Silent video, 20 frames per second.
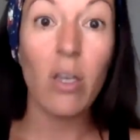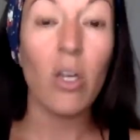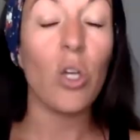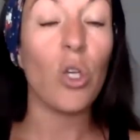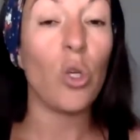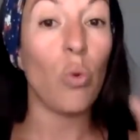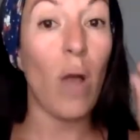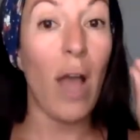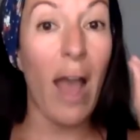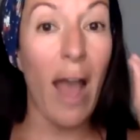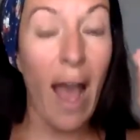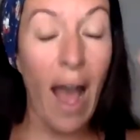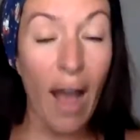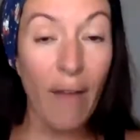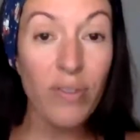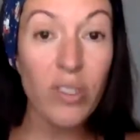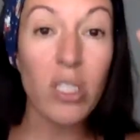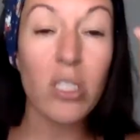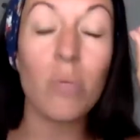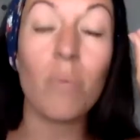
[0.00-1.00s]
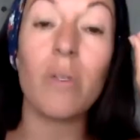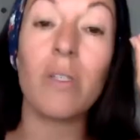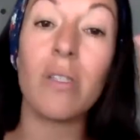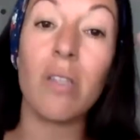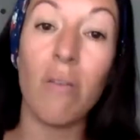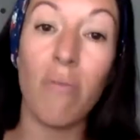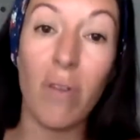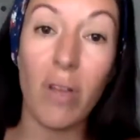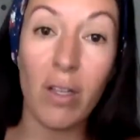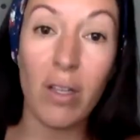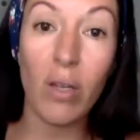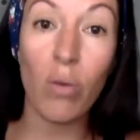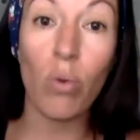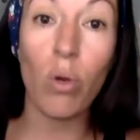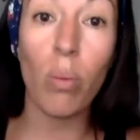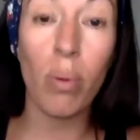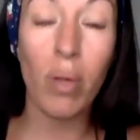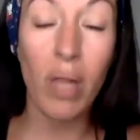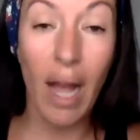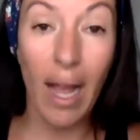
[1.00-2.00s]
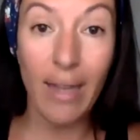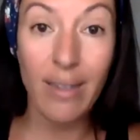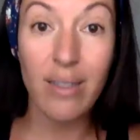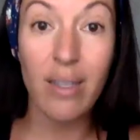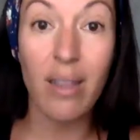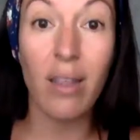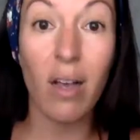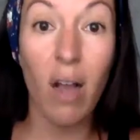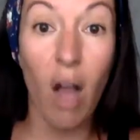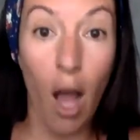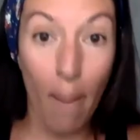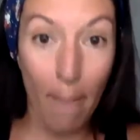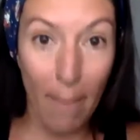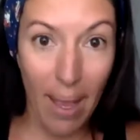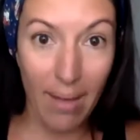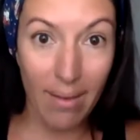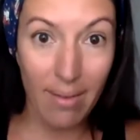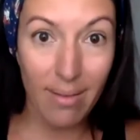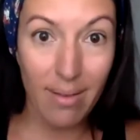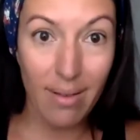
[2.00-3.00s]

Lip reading: You have to specifically reply to the comment.